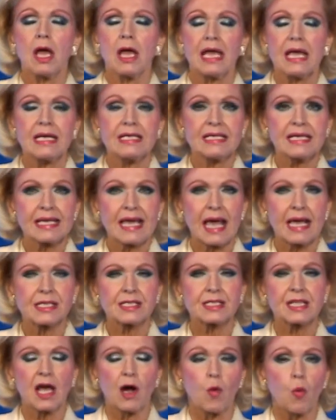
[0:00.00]
indicates
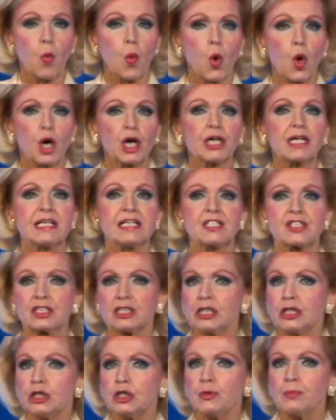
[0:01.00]
that war is
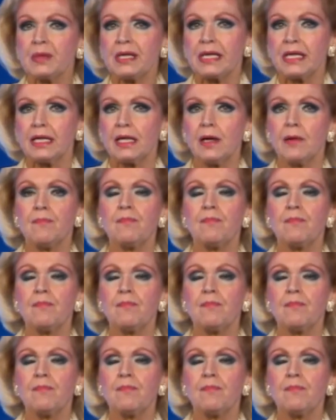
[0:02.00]
looming.